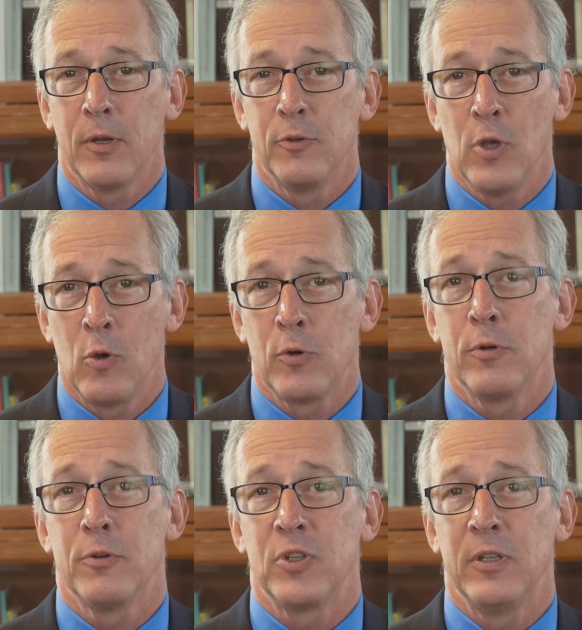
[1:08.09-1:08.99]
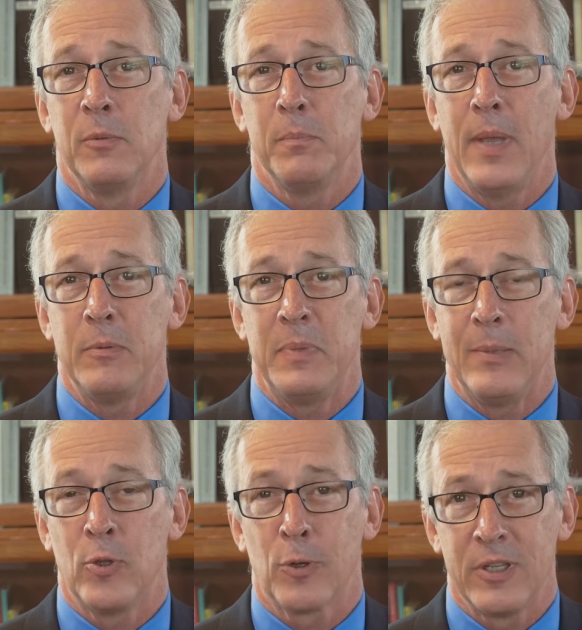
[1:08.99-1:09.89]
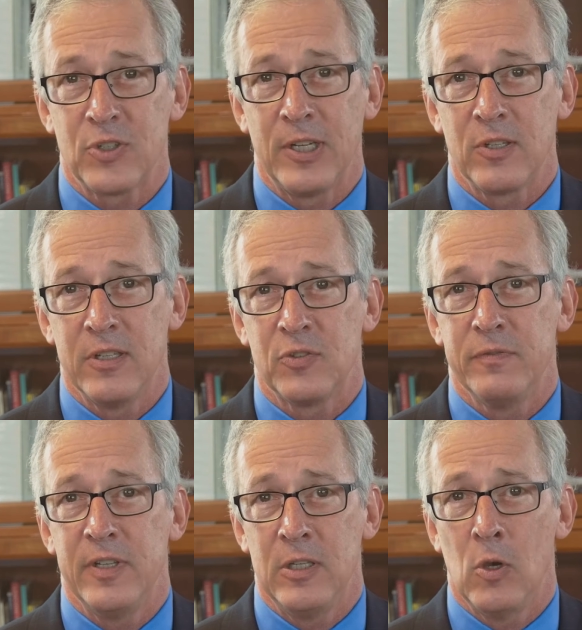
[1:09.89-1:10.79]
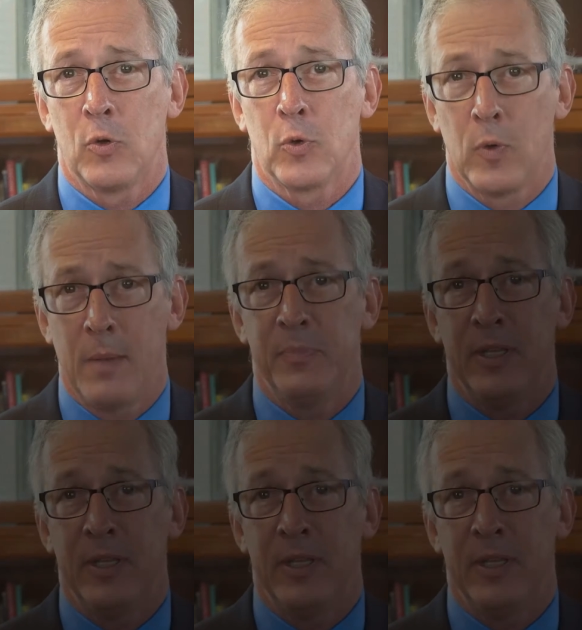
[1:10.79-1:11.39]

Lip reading: donors and maybe people who are listening to this video grew up